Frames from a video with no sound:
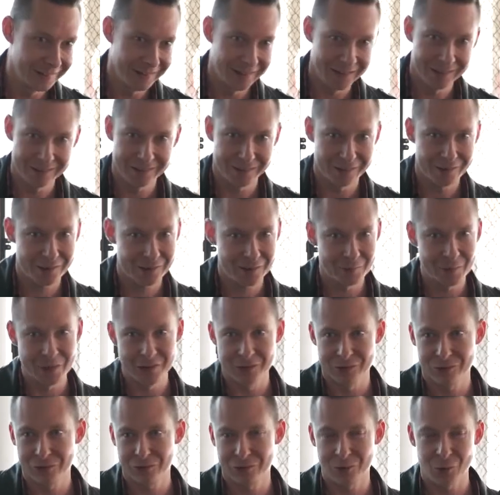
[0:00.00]
Like,
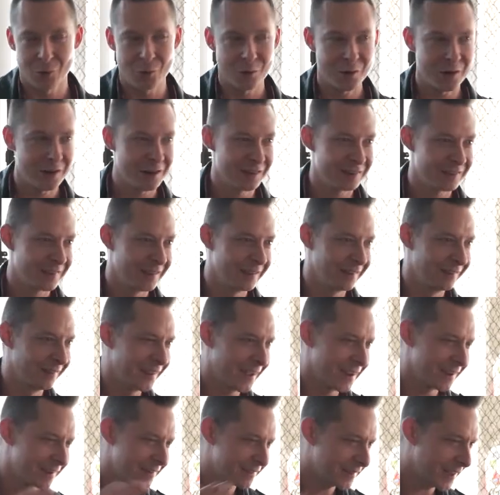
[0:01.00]
the stories, the
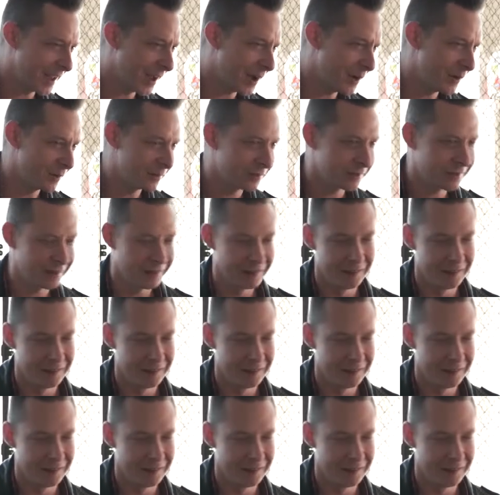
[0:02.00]
nights out,